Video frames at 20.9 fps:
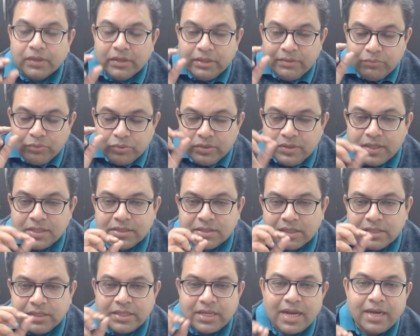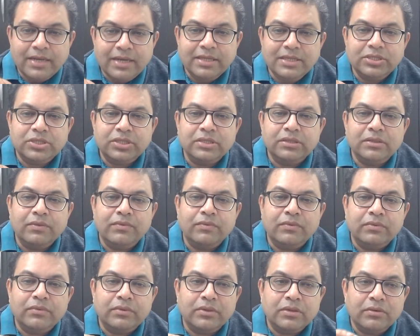In Buddha's entire teaching,
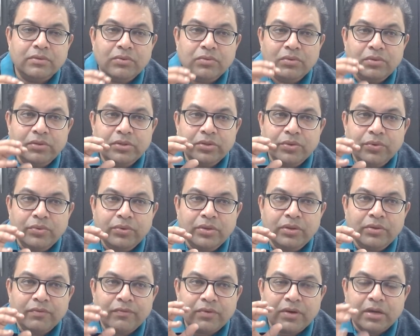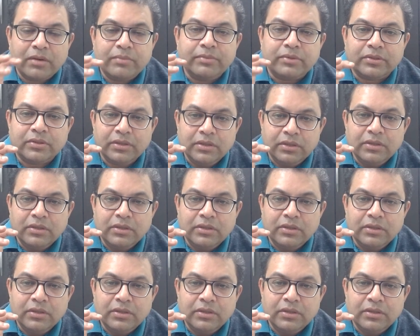the, the whole theory of karma,